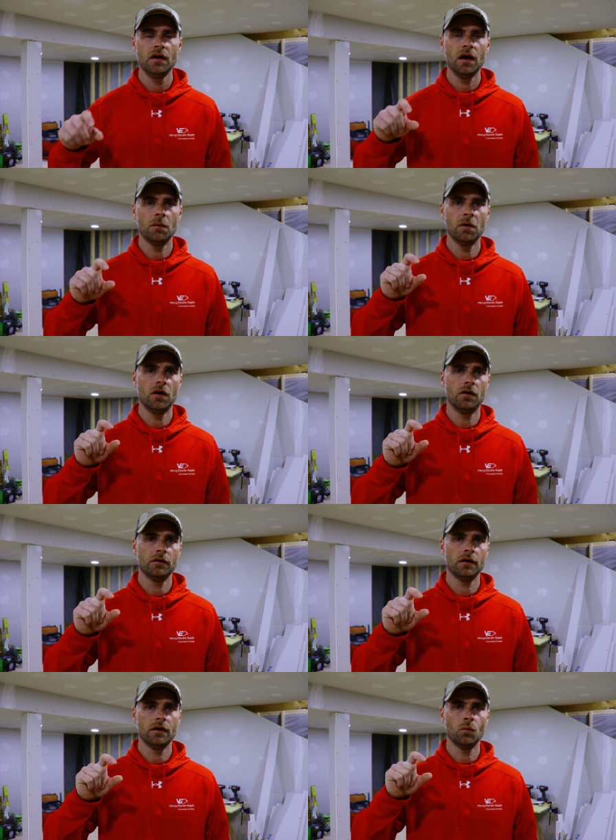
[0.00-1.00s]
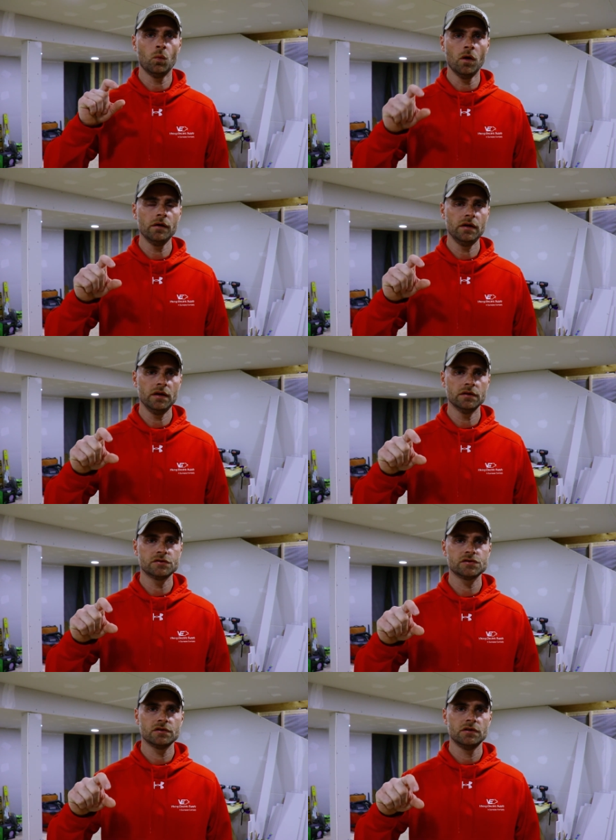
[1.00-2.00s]
about 1
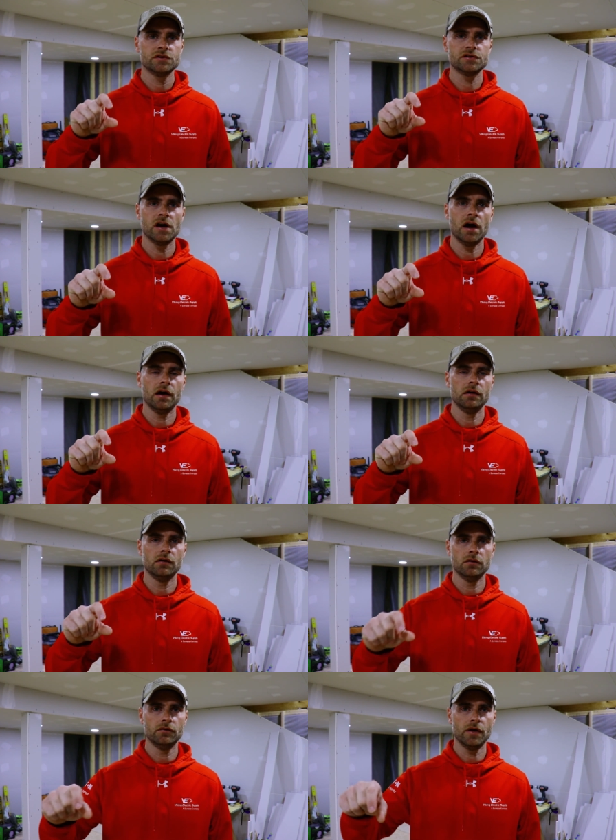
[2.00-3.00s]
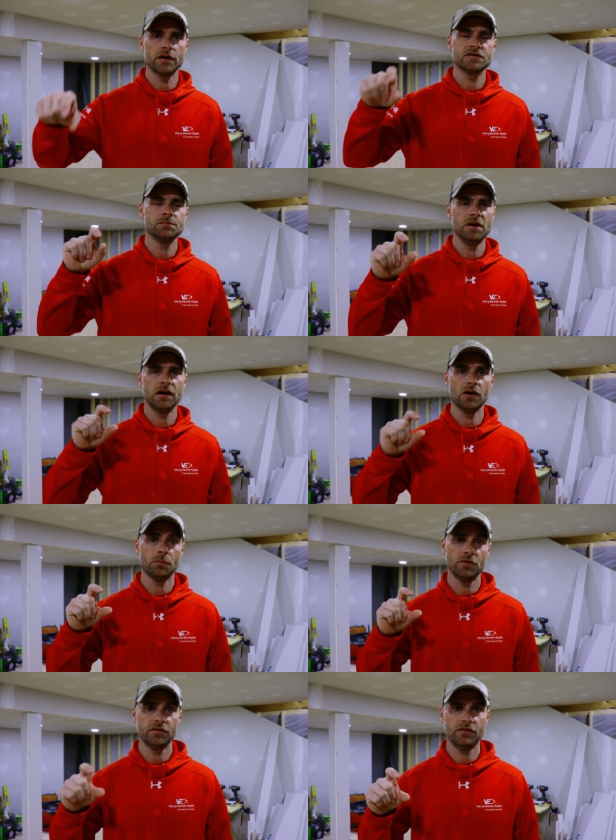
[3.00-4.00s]
inch shy of actually meeting up
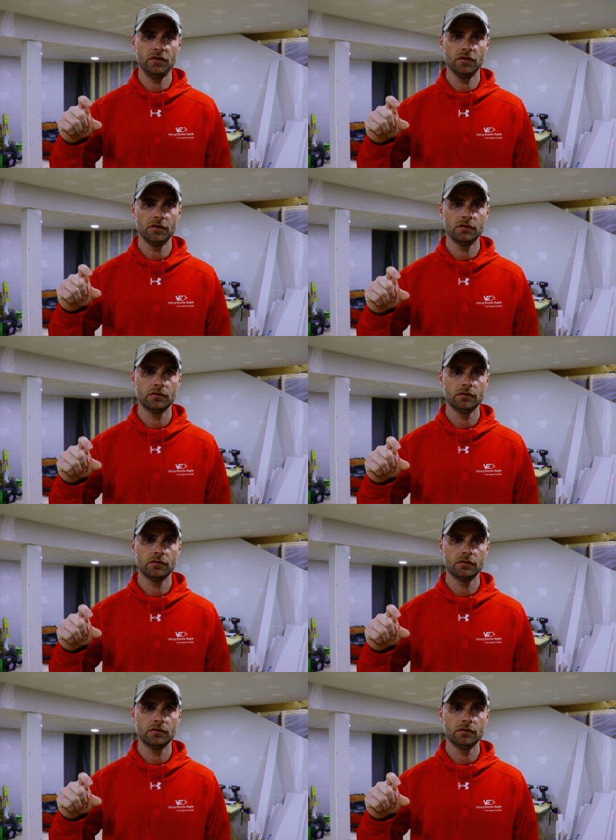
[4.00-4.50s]
with the ceiling.